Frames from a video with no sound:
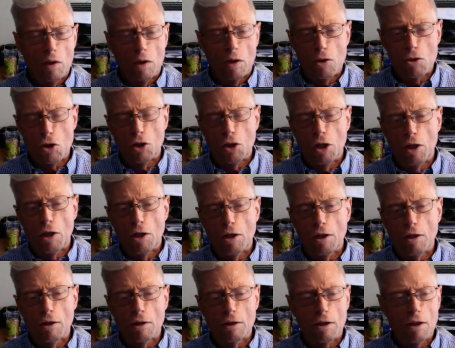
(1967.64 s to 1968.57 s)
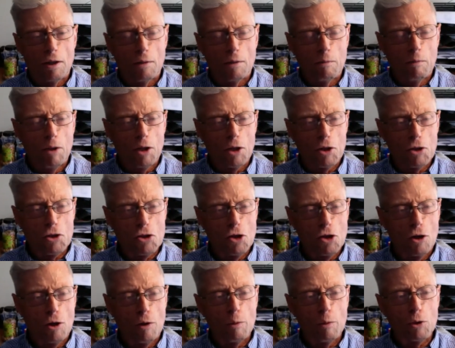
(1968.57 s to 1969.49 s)
is an idiot and makes
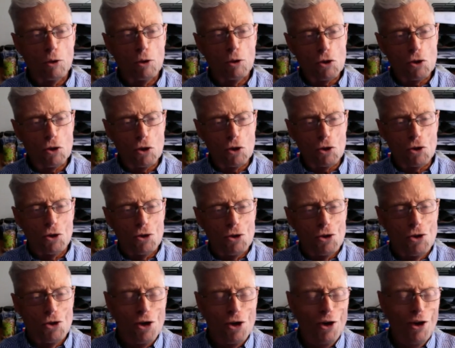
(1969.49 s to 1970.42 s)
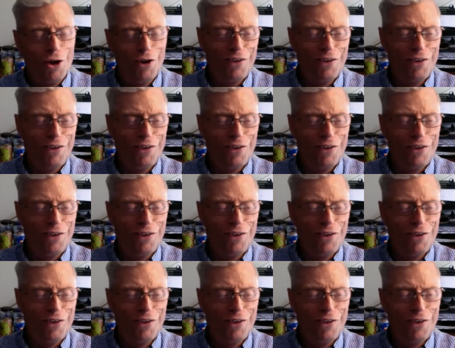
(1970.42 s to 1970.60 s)
terrible decisions.